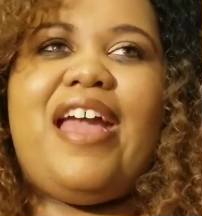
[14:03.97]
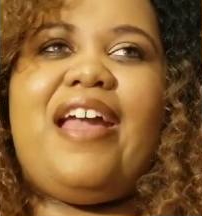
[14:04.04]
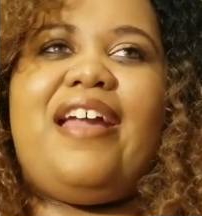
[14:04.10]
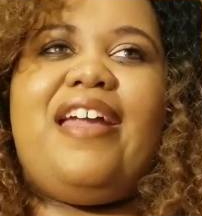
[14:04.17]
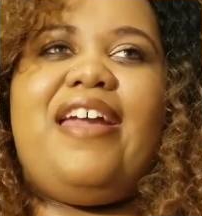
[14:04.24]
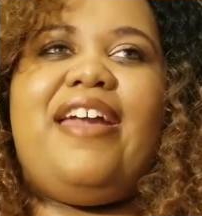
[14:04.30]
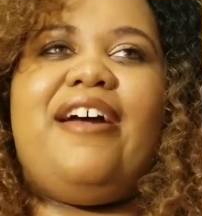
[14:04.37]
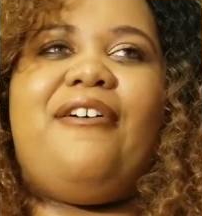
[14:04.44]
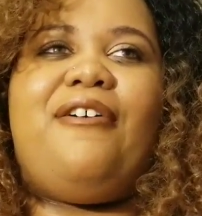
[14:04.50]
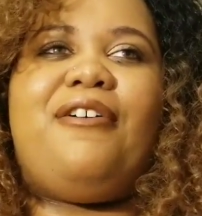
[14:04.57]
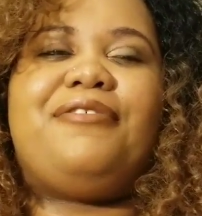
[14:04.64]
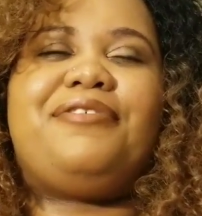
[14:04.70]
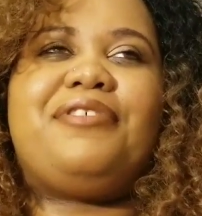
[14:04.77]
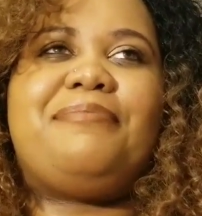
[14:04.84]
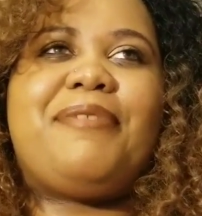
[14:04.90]
And
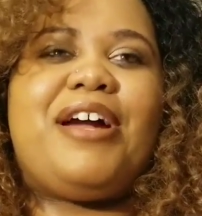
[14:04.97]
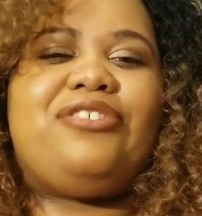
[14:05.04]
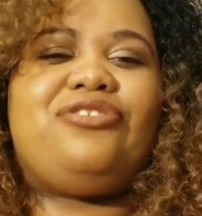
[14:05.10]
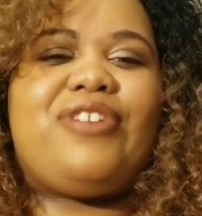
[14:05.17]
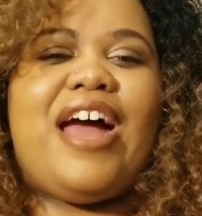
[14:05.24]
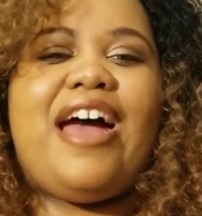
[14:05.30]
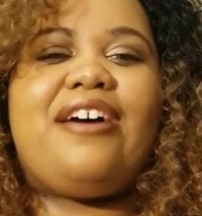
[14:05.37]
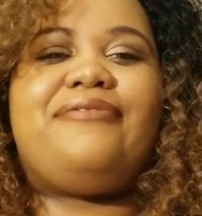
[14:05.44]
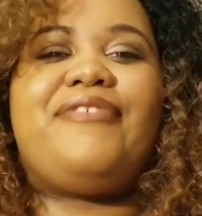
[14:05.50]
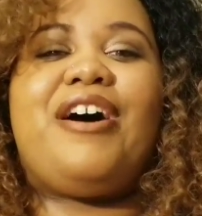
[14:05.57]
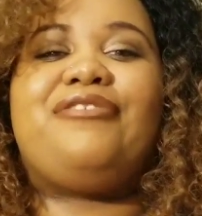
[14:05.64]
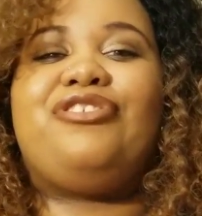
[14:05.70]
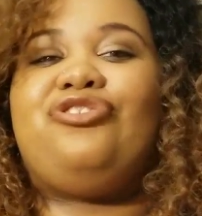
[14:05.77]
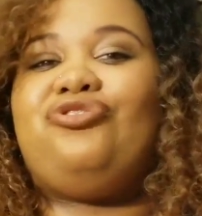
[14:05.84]
also I had found a